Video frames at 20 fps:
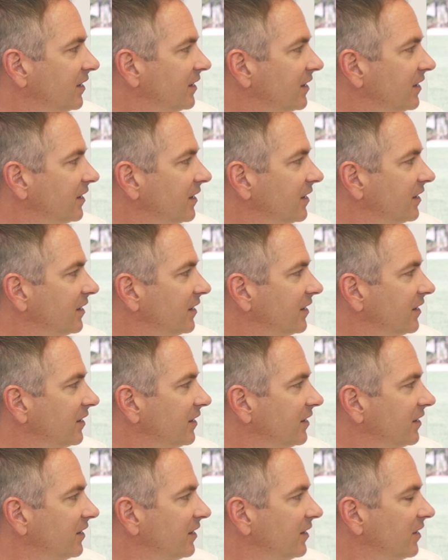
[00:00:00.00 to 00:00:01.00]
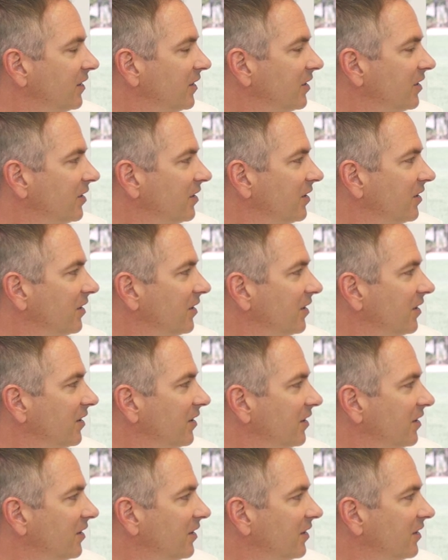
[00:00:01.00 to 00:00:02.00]

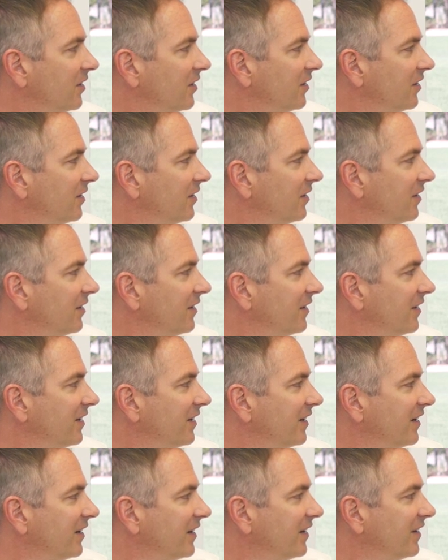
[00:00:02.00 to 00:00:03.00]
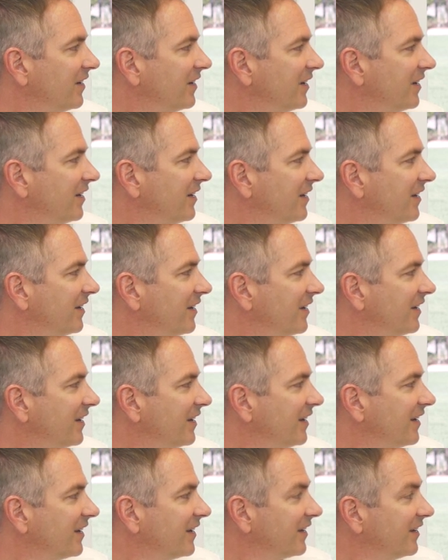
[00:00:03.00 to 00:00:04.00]

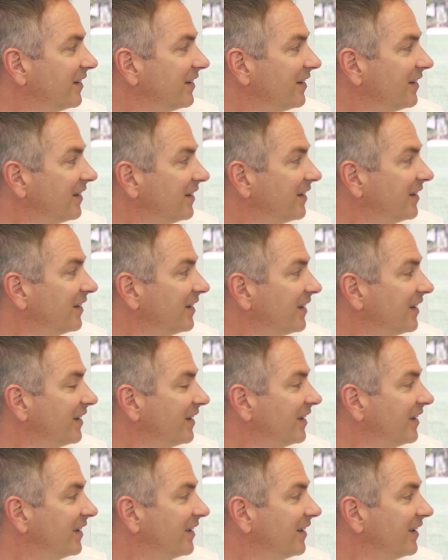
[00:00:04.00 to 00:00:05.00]
(silent)